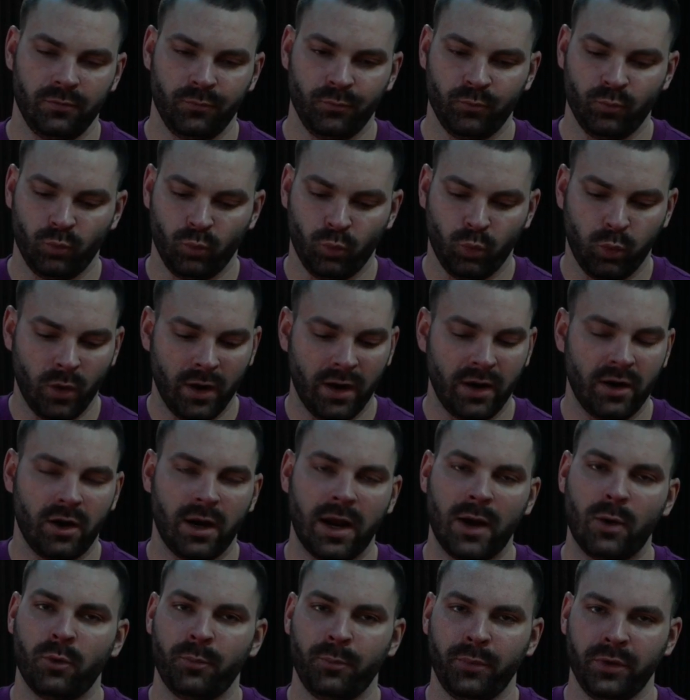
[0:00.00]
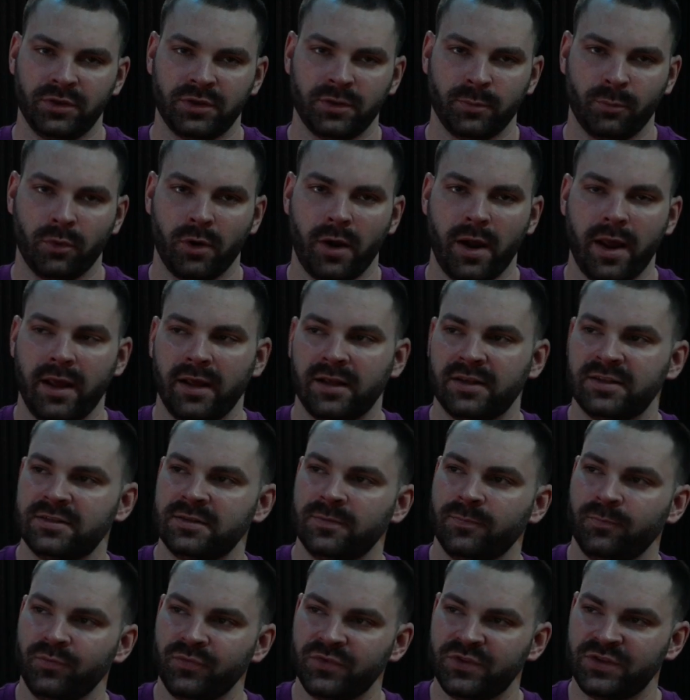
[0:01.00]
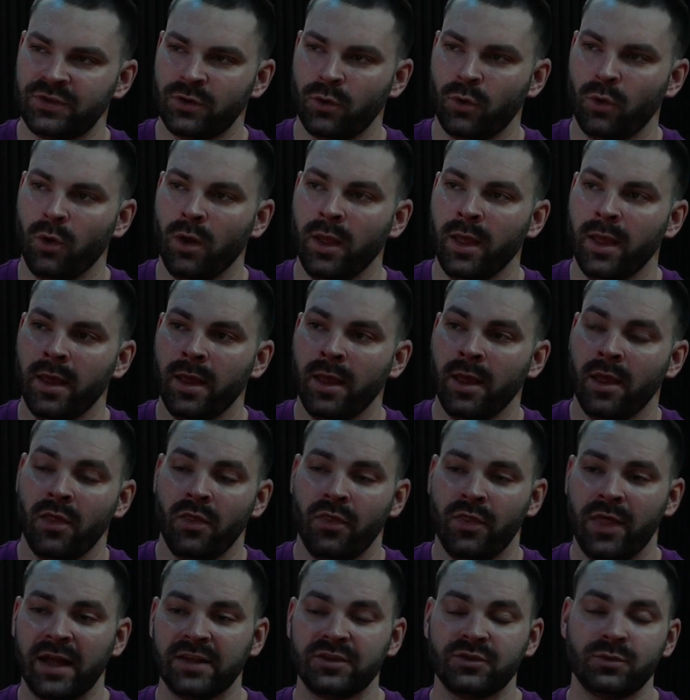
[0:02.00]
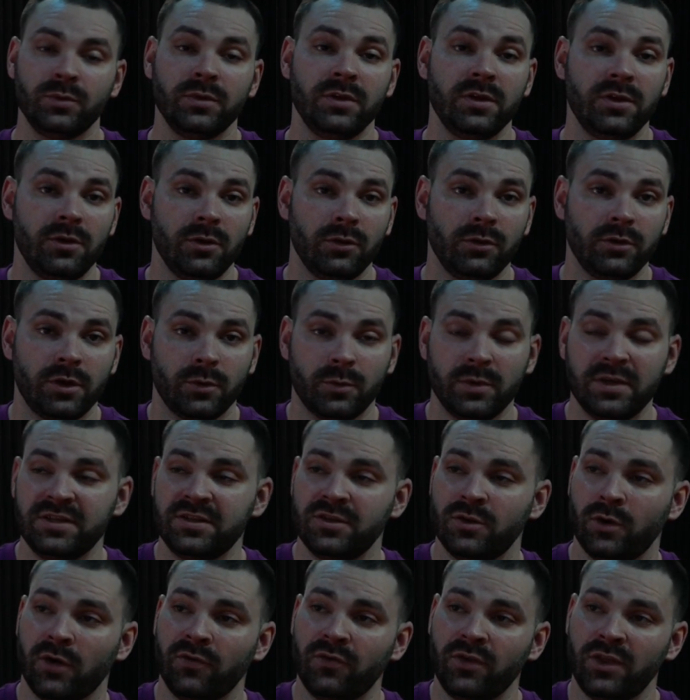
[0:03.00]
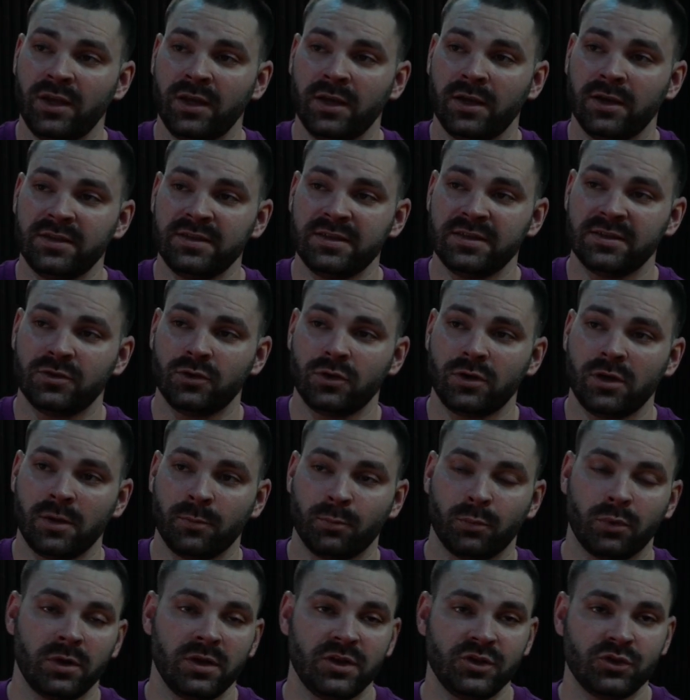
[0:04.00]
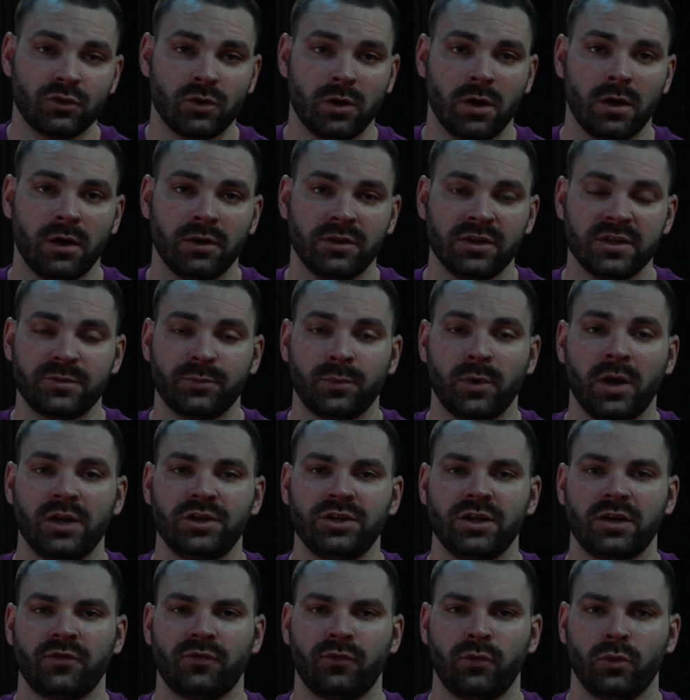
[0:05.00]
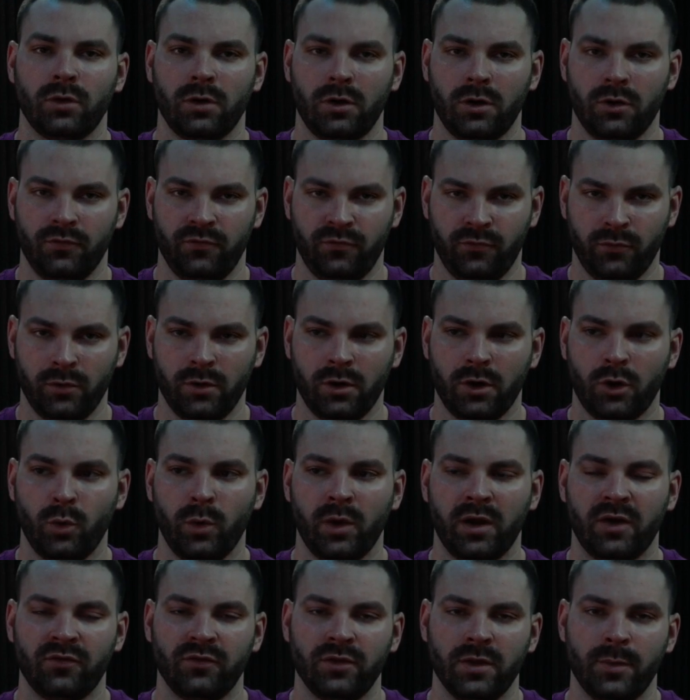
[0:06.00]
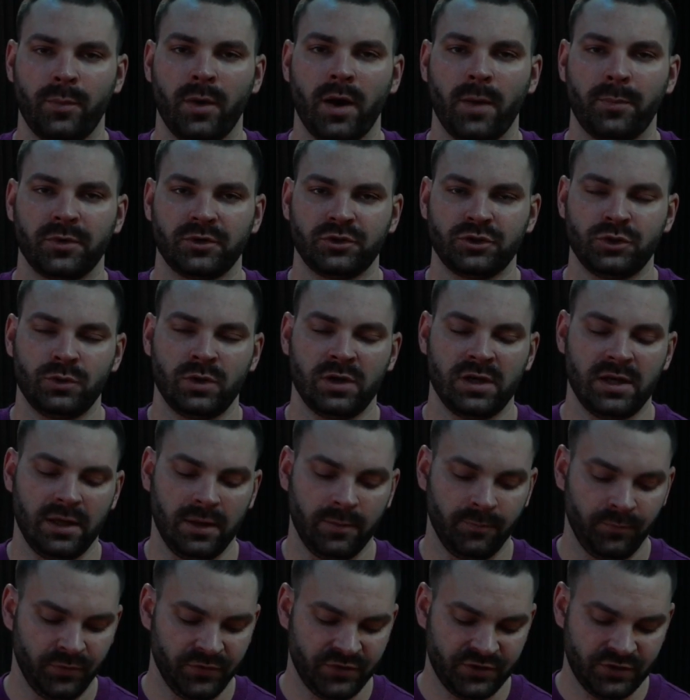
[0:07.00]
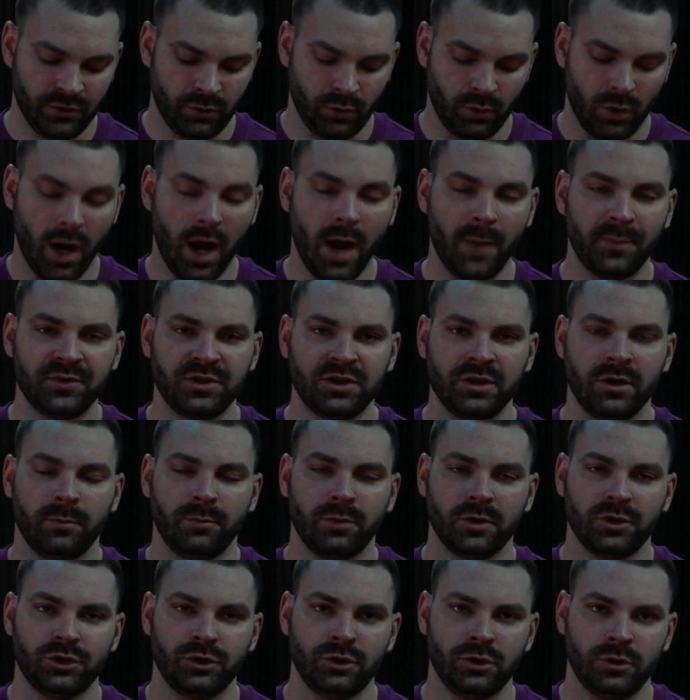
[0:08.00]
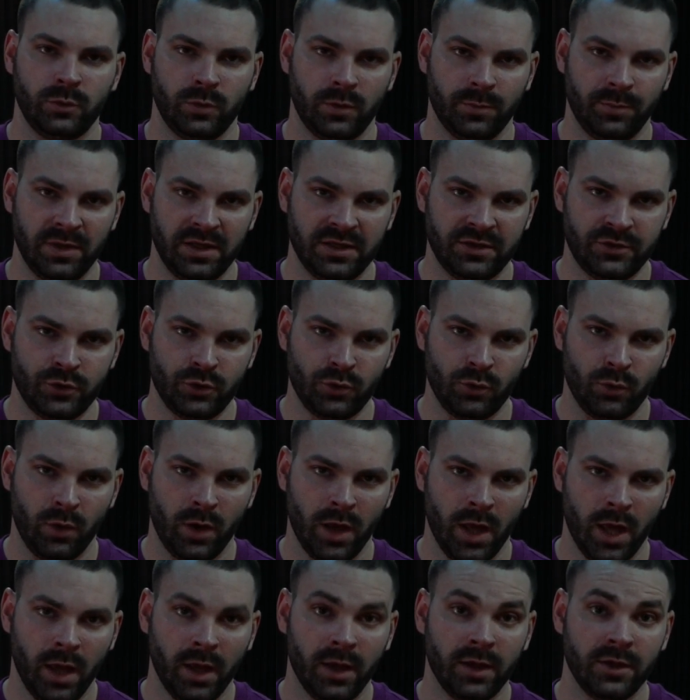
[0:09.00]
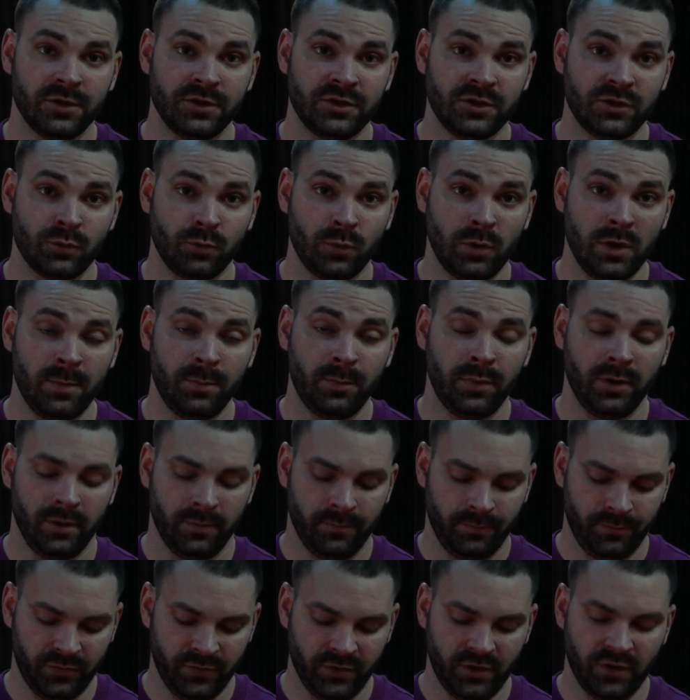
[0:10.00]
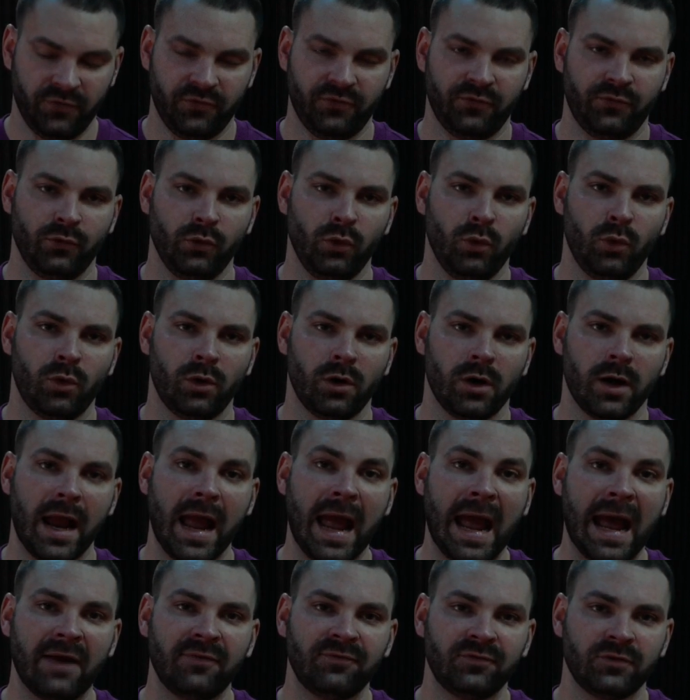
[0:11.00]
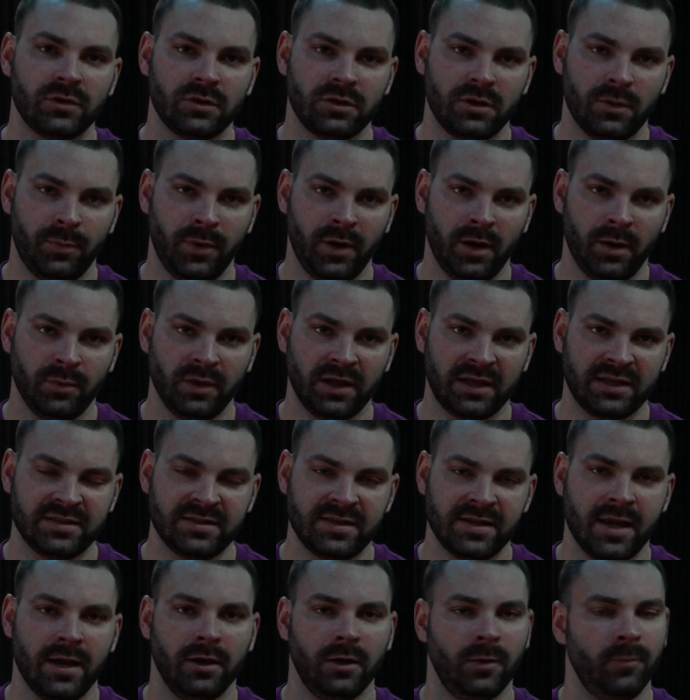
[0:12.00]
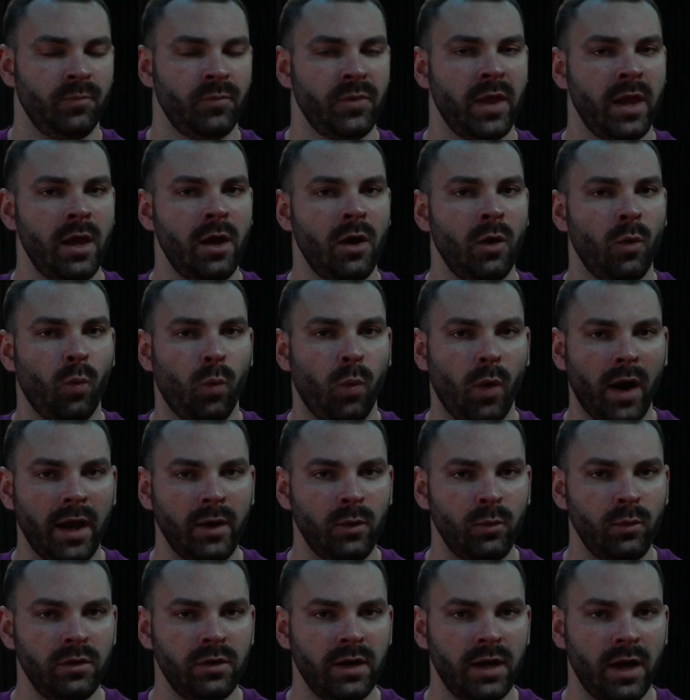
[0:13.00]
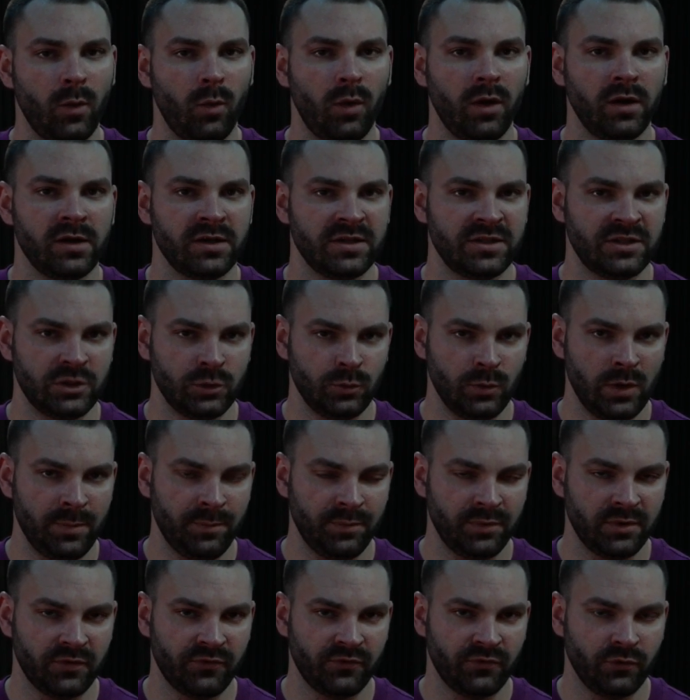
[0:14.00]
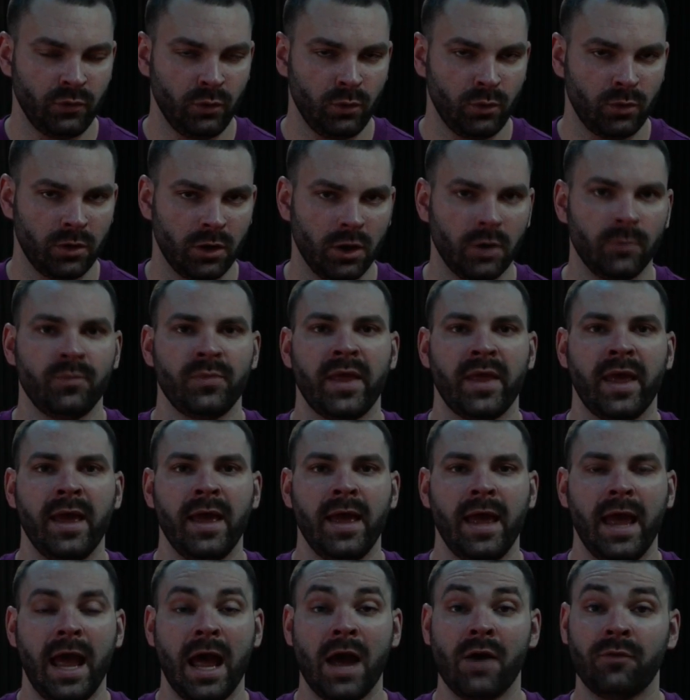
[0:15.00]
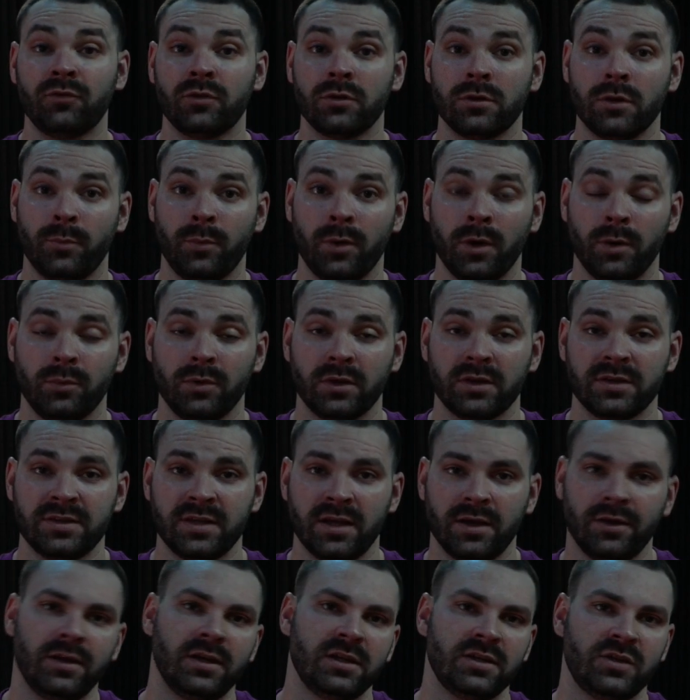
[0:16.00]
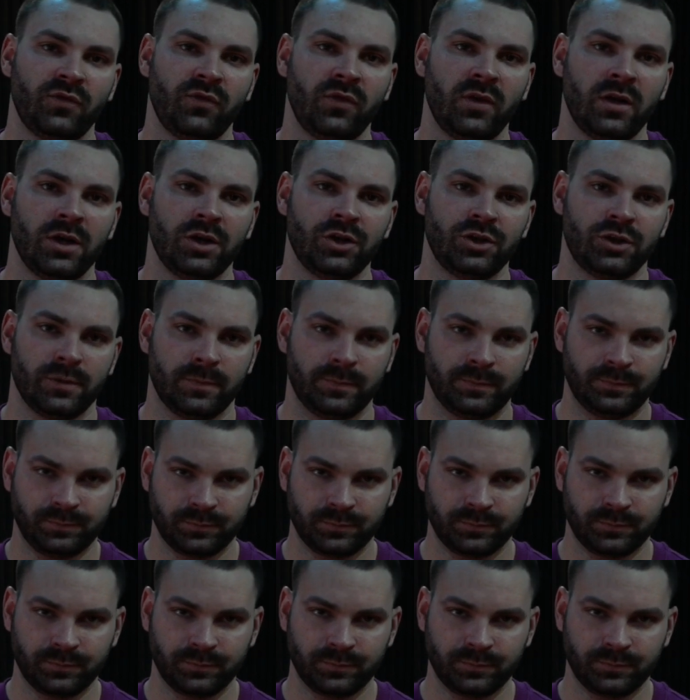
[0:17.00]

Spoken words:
where I would put the brakes. So that's really the only reason, though. Everything else is looking pretty strong on this project for a quick flip opportunity. So option number 2 would be to sweep the floor after the public sale. Why would I want to sweep the floor after the public sale has finished?